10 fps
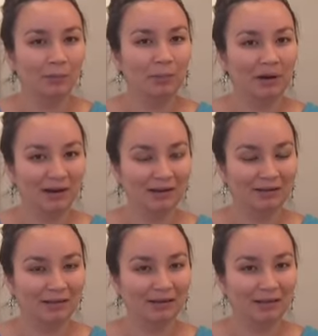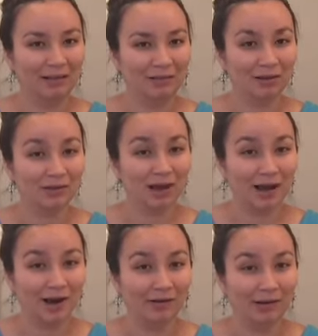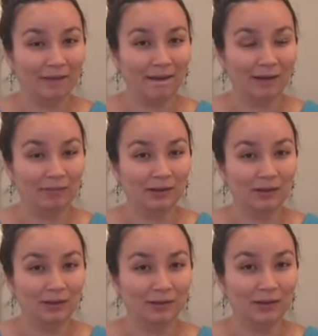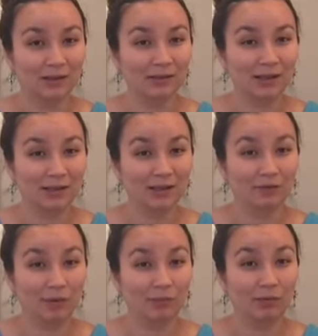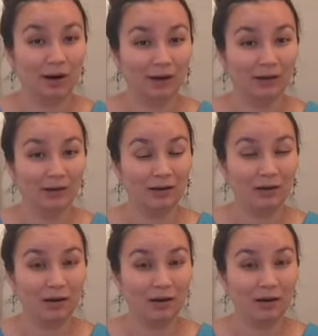But there's irony in that because since I've been pregnant,